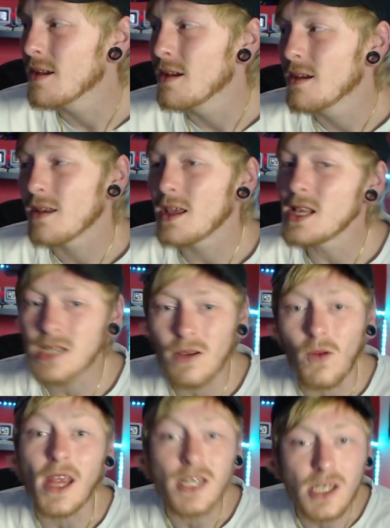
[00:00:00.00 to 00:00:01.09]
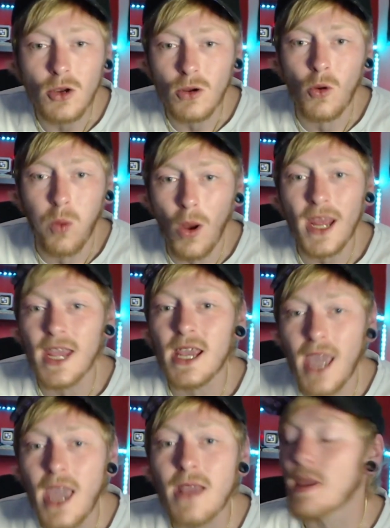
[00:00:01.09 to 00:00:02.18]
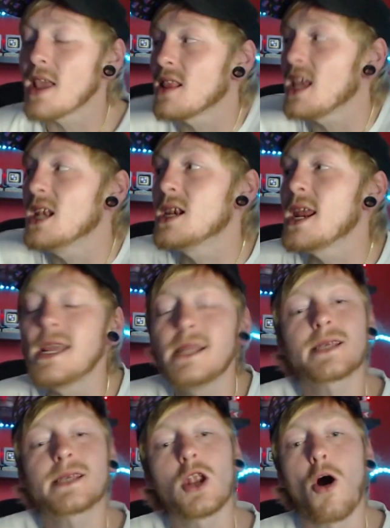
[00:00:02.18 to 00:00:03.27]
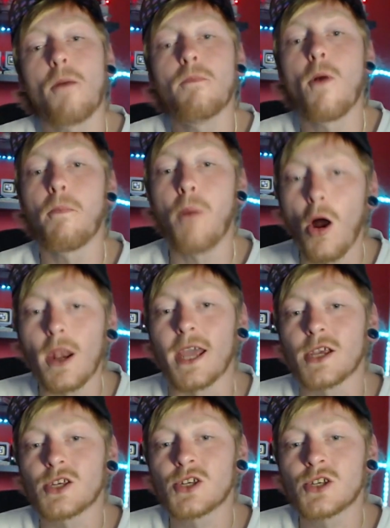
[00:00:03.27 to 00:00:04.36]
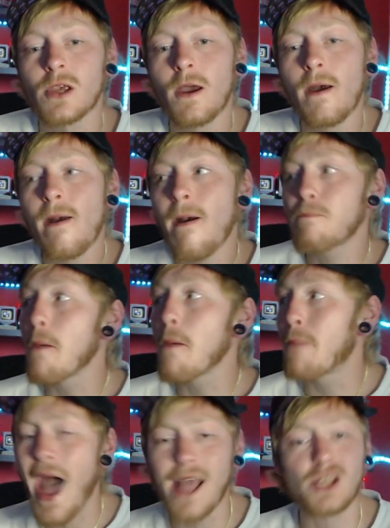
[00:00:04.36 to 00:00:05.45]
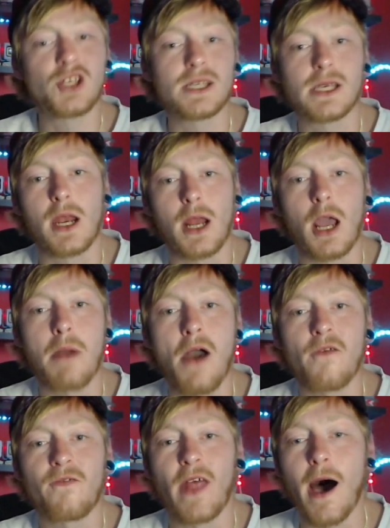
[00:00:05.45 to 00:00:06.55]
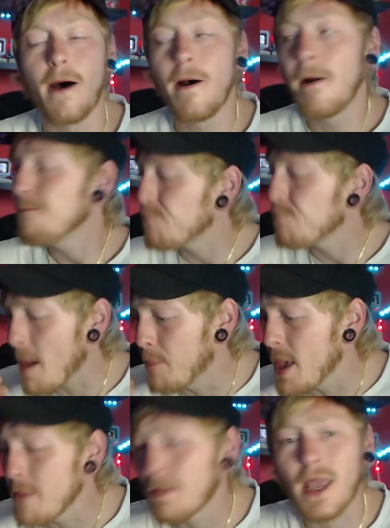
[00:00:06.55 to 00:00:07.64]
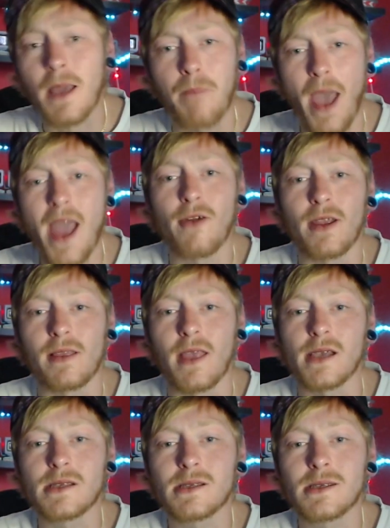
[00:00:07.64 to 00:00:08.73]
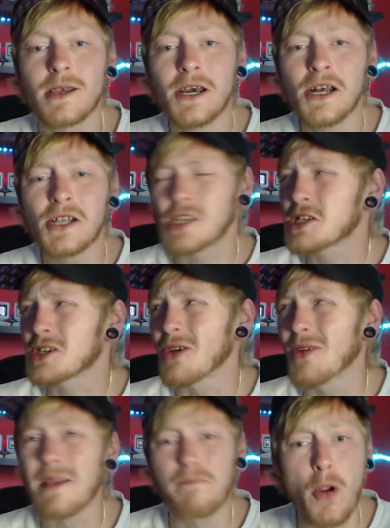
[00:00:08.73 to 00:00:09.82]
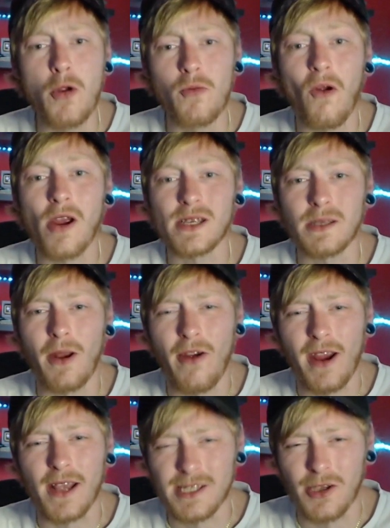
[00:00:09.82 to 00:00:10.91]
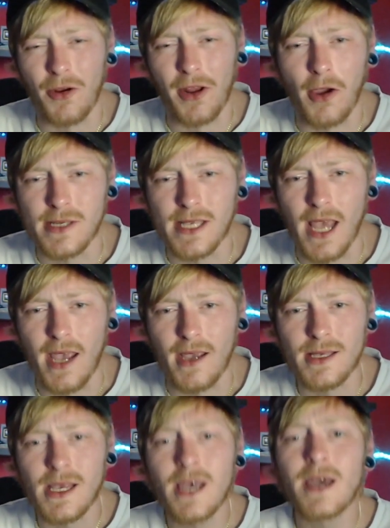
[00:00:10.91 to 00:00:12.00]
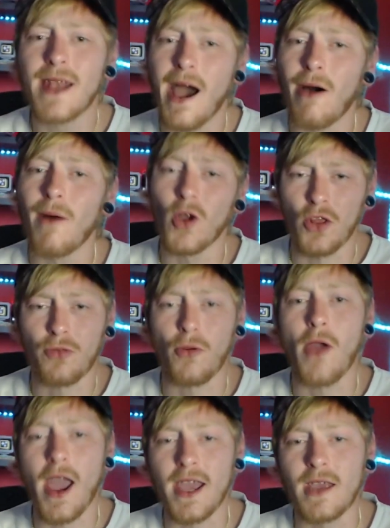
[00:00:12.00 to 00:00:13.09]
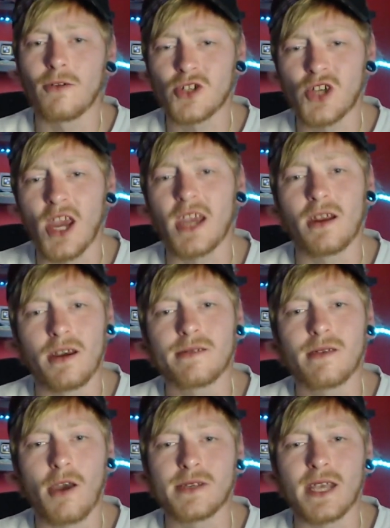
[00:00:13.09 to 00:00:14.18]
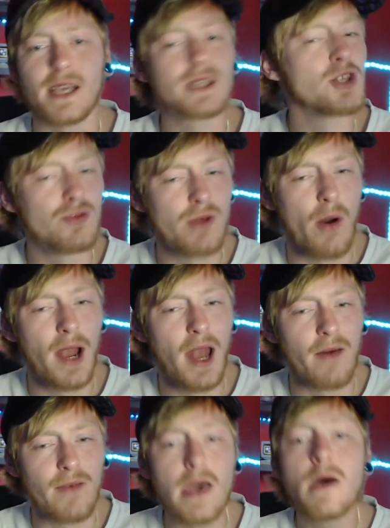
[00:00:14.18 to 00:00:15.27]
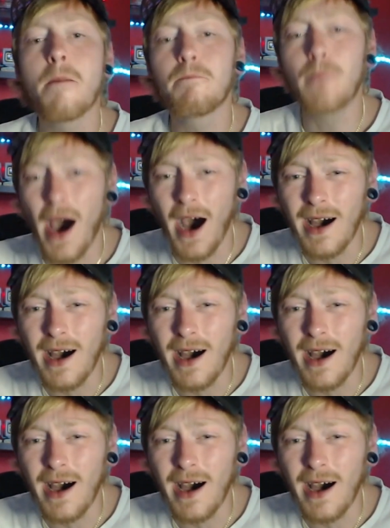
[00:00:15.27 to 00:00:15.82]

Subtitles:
it's a quality game. It needs a lot more polish. But patches are going to come out for that. And people are comparing this to Sonic Boom Rise of Lyric and Sonic 06. Now, I'm not going to throw hate or shade at 06 because you know I love it. But